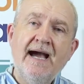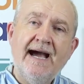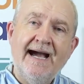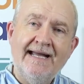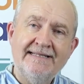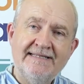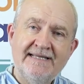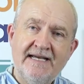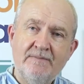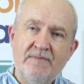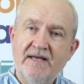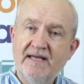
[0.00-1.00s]
and
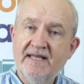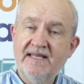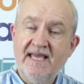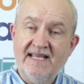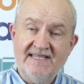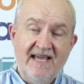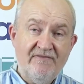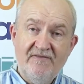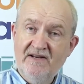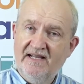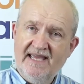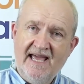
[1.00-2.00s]
um, it
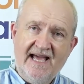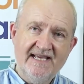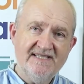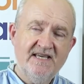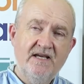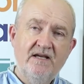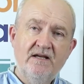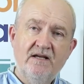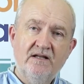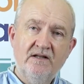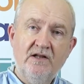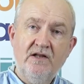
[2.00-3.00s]
definitely has
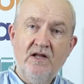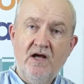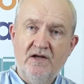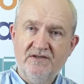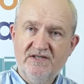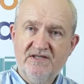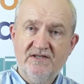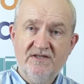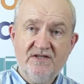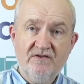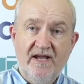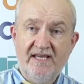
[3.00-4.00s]

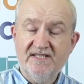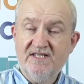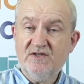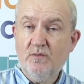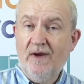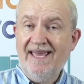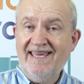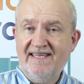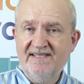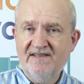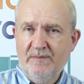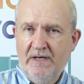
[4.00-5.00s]
lots, great
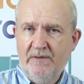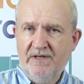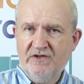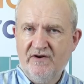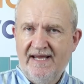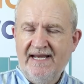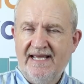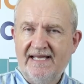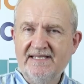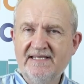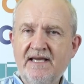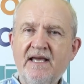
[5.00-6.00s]
swathes of poetry in
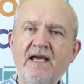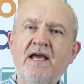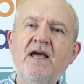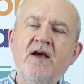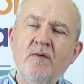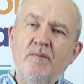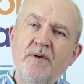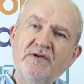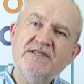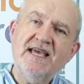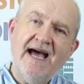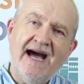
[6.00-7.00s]
it.
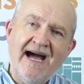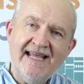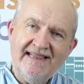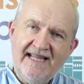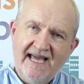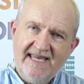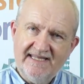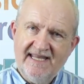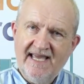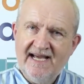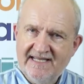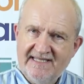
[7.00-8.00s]
But I like
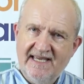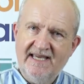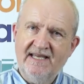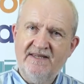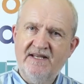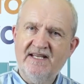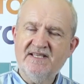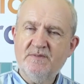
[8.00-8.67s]
the idea that is